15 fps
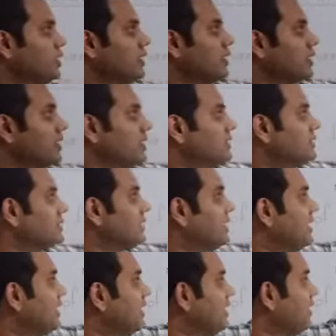the
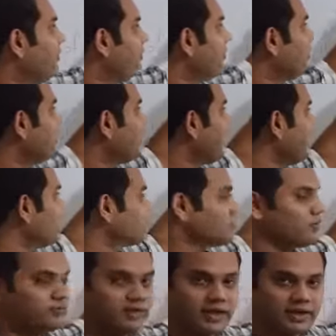three different types
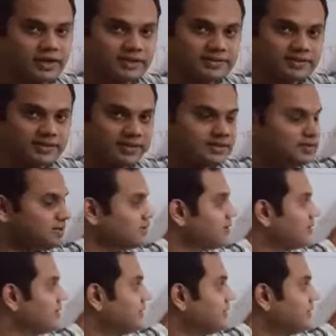of data sets,